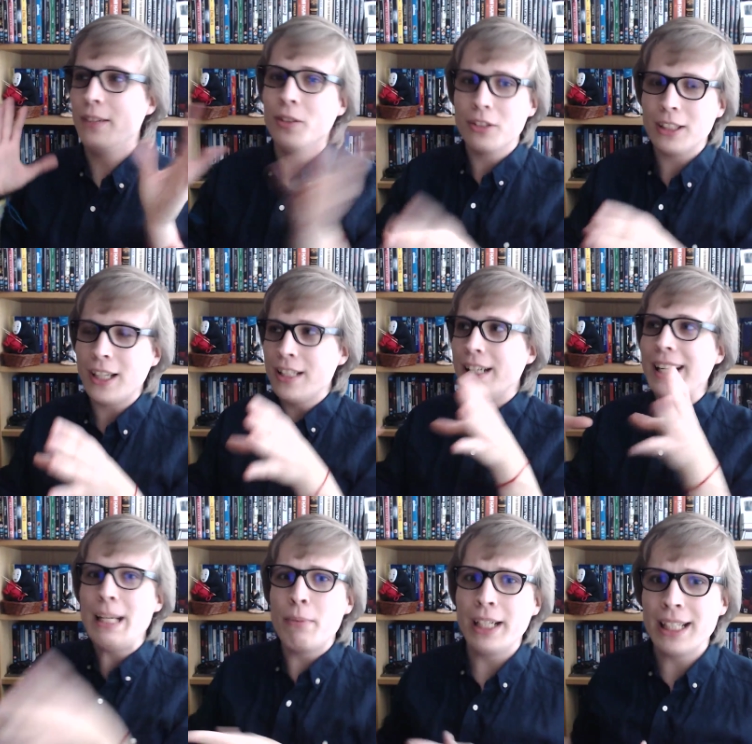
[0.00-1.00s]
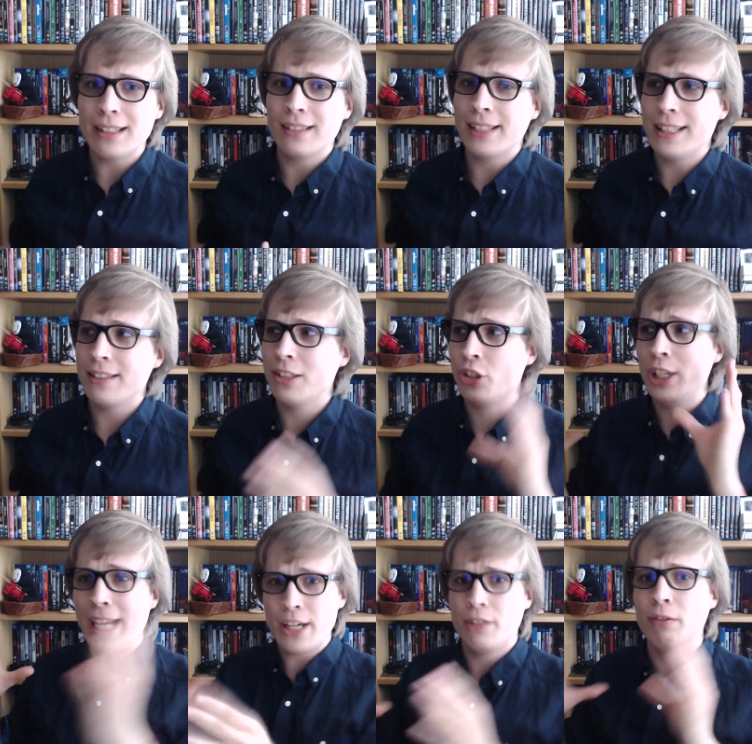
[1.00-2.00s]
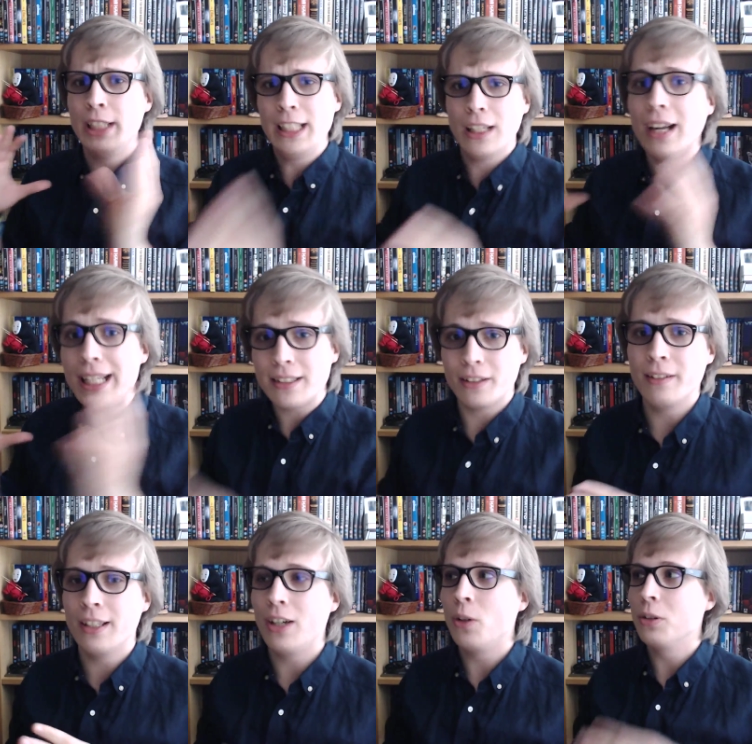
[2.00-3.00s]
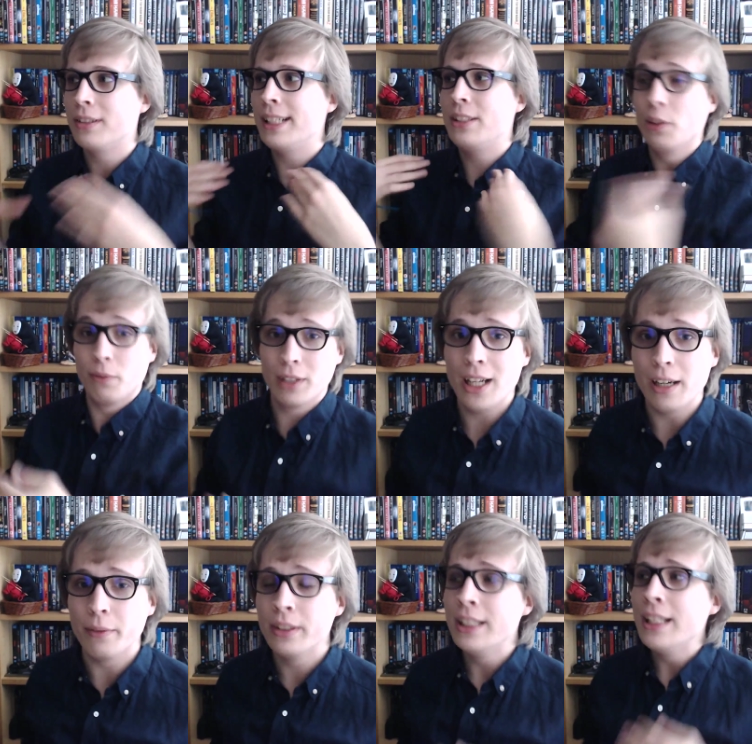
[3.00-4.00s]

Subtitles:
I'm not kind of labeling it's a sense that she actually really likes her in the whole sense of love.